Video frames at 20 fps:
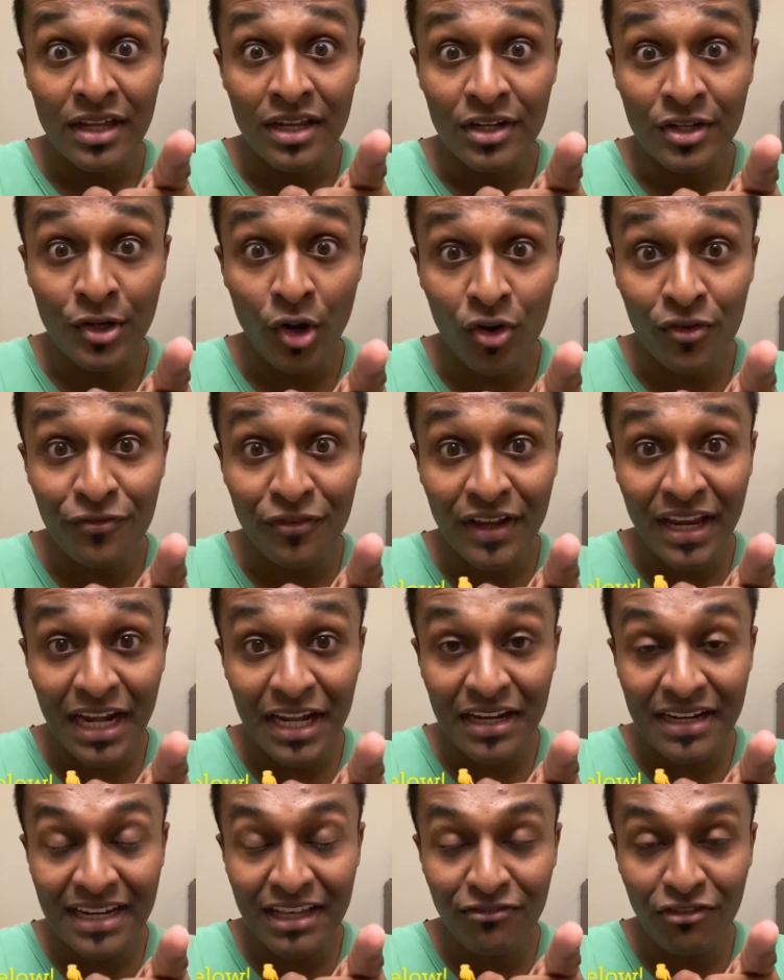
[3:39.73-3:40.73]
Don't forget to
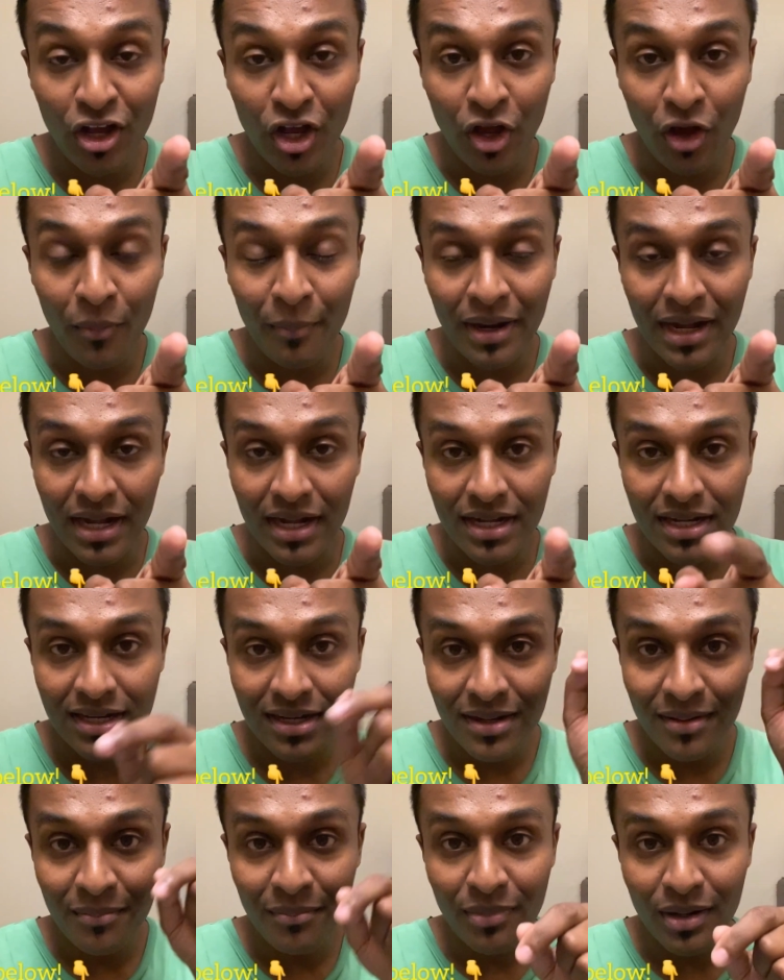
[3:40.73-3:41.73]
leave a comment
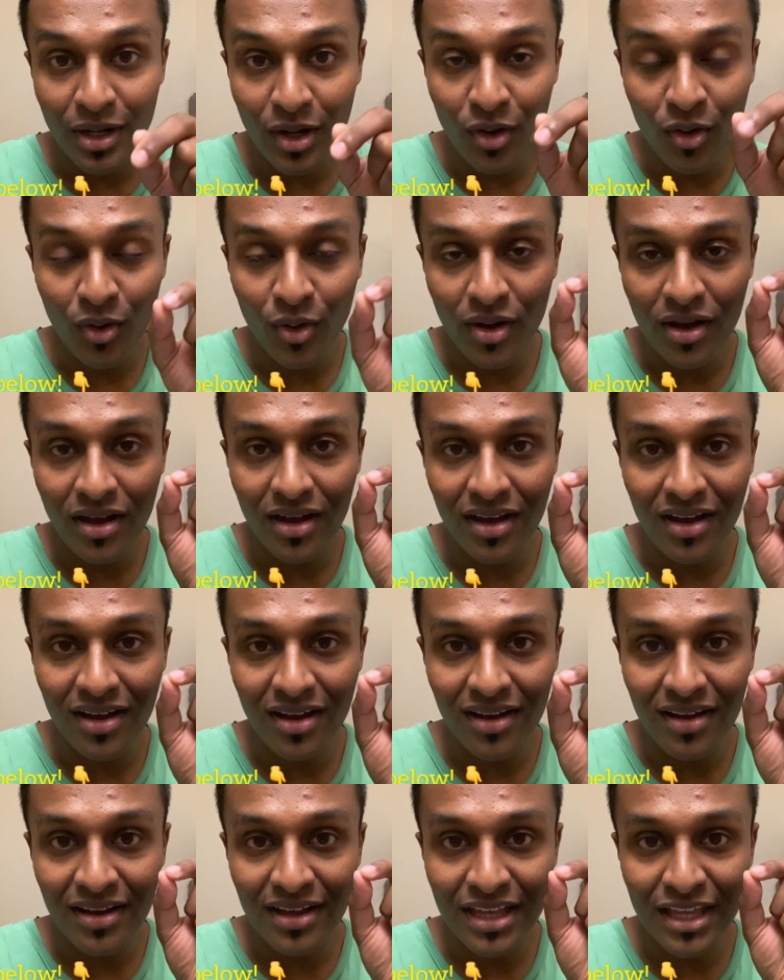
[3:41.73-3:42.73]
below.
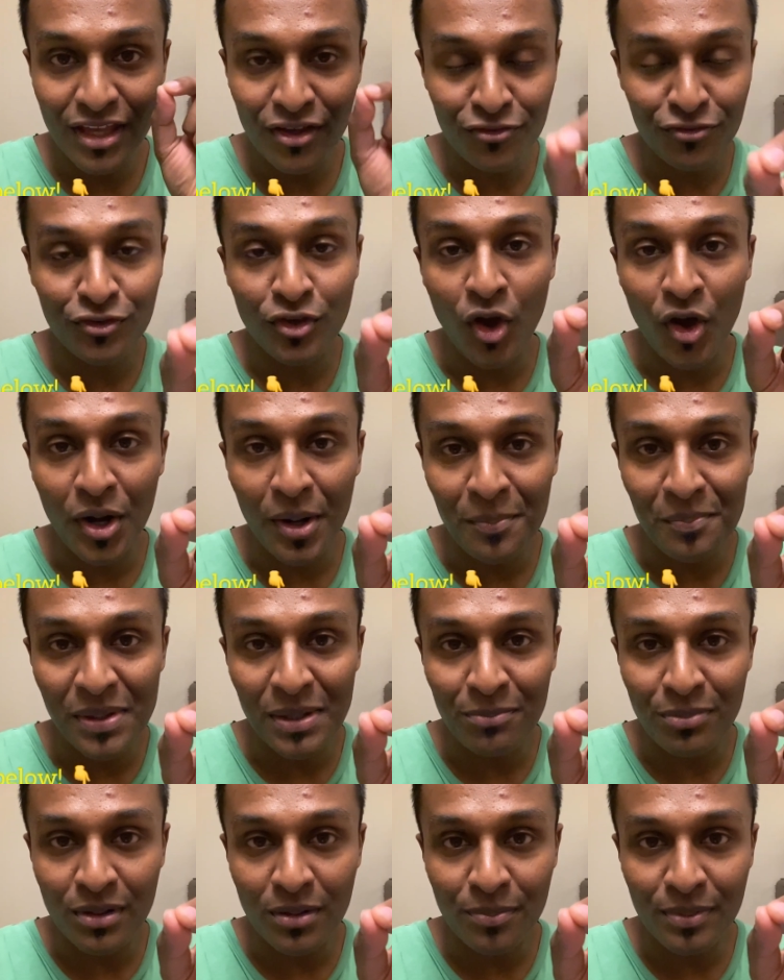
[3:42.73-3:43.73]
If you're a
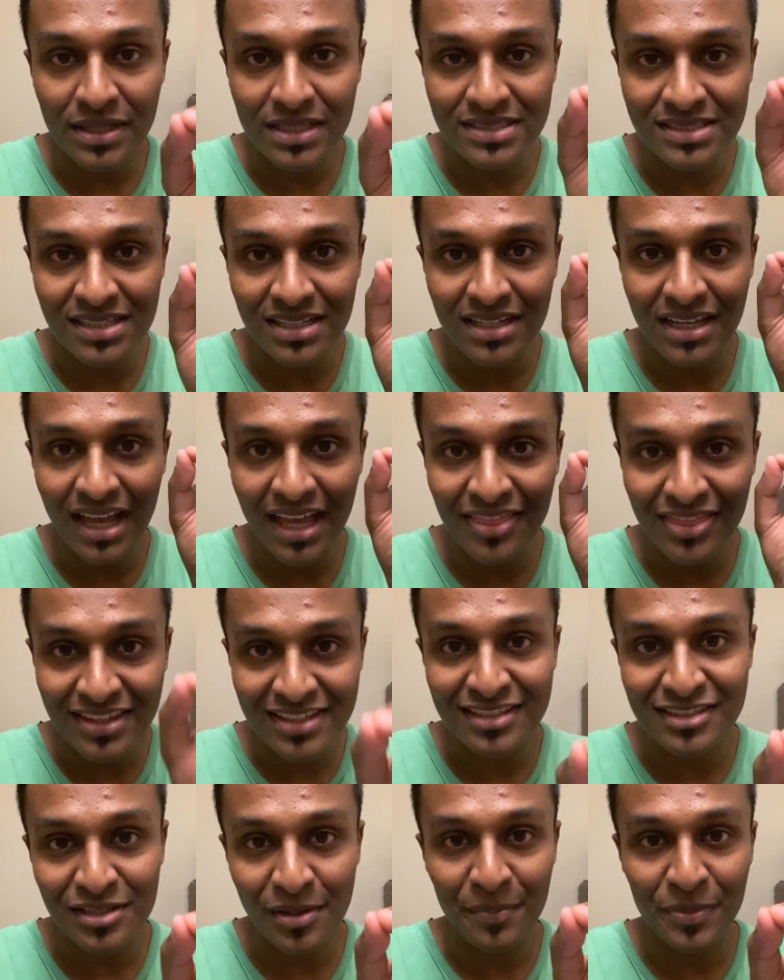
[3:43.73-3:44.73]
people pleaser and this
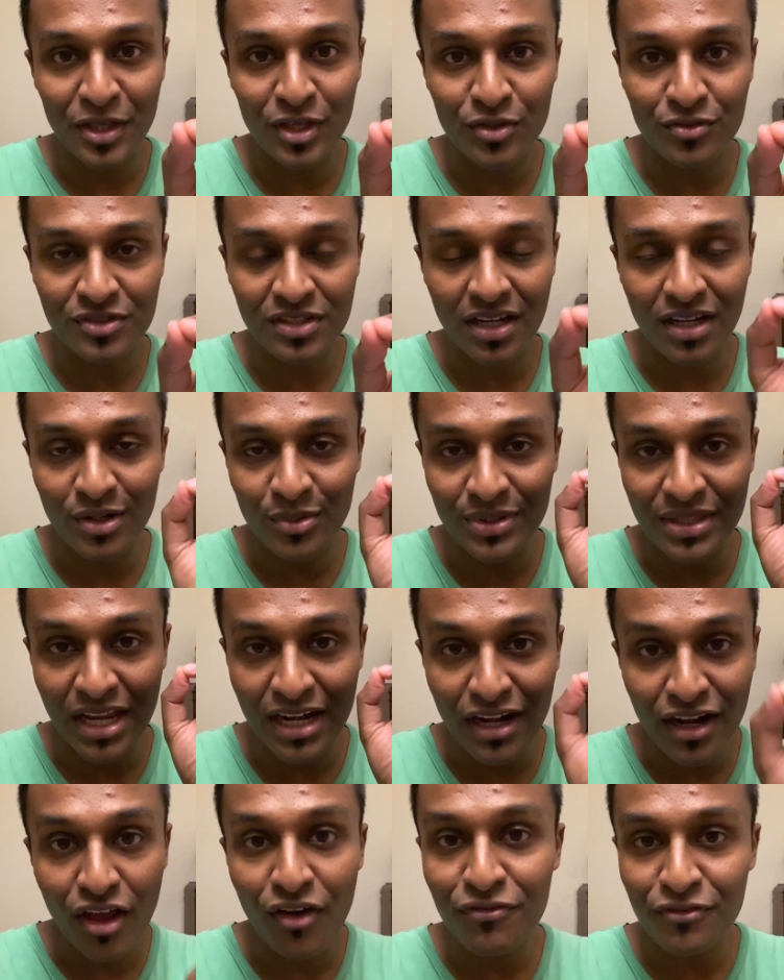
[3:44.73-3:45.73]
is something you've struggled with, I'd
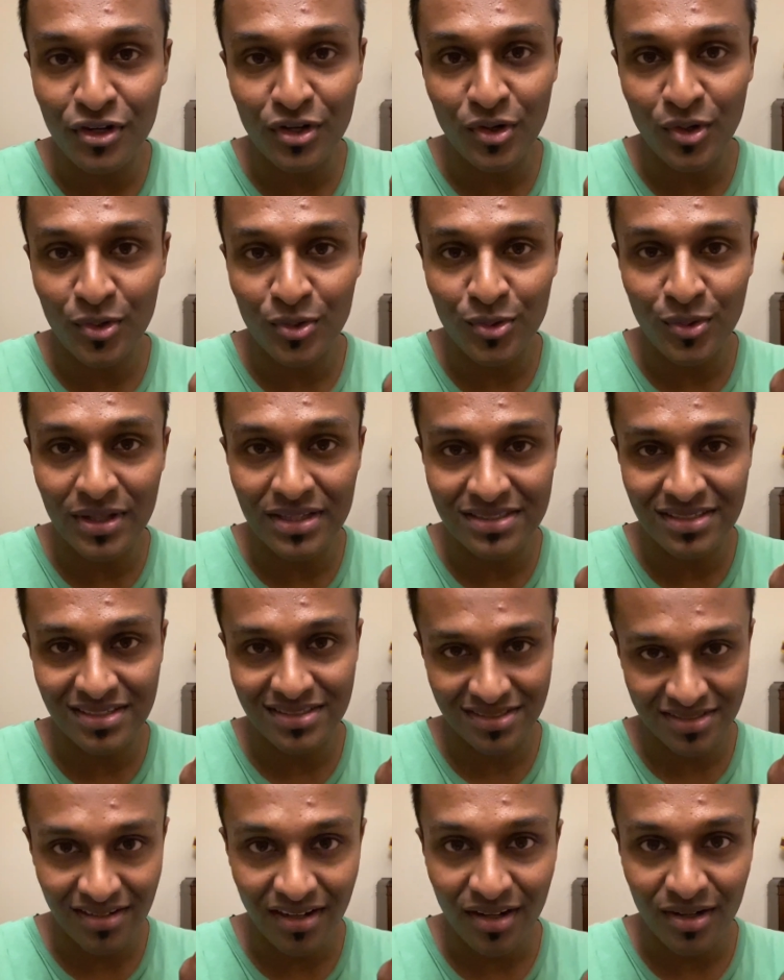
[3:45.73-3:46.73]
love to know who else has
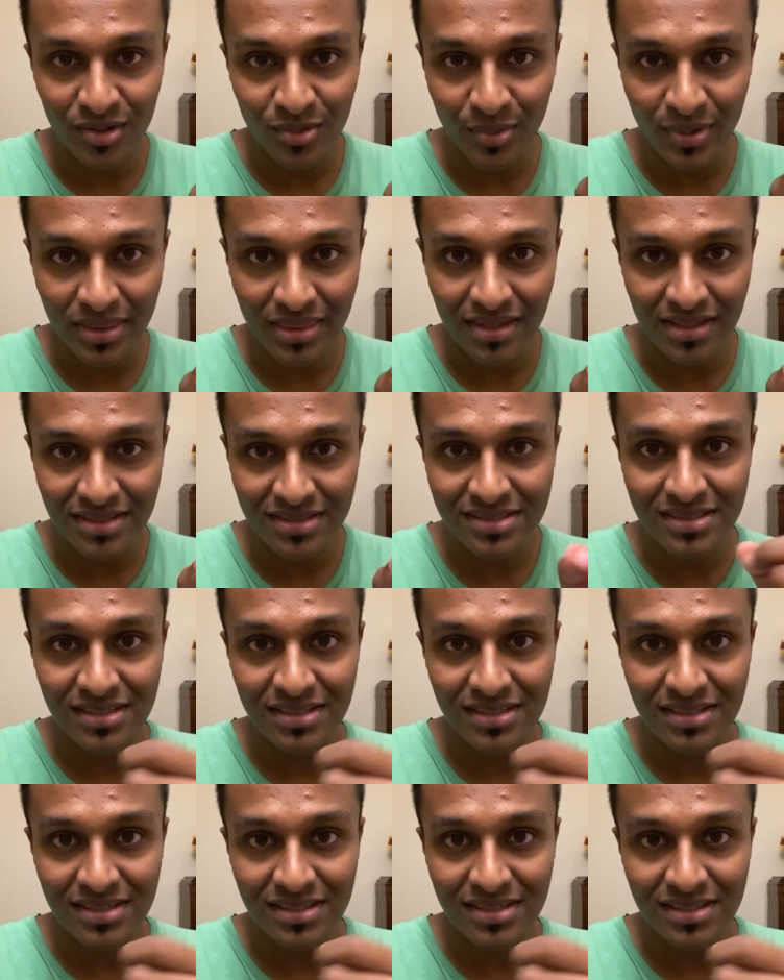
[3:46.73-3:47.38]
struggled with this.